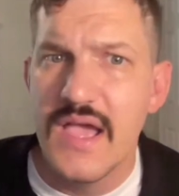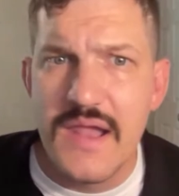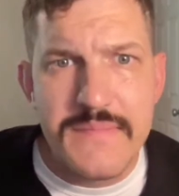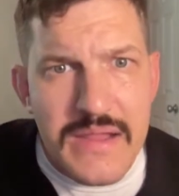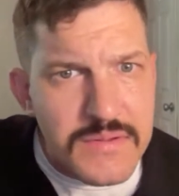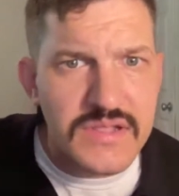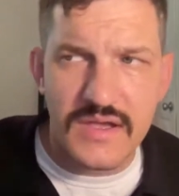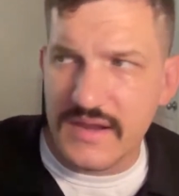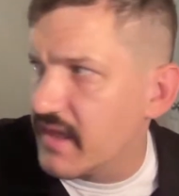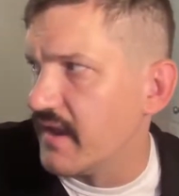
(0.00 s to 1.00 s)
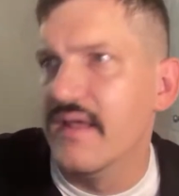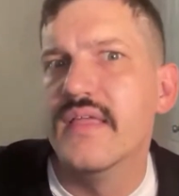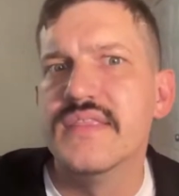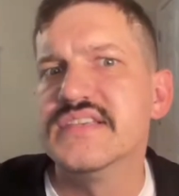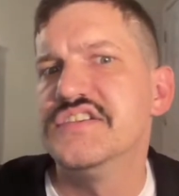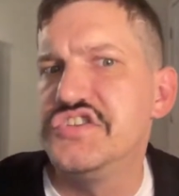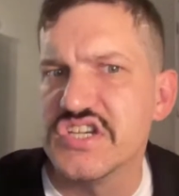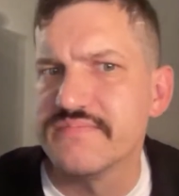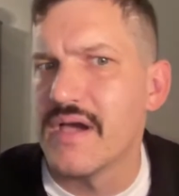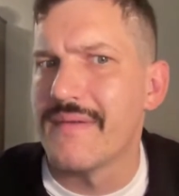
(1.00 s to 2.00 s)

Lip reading: And maybe, again, this is just my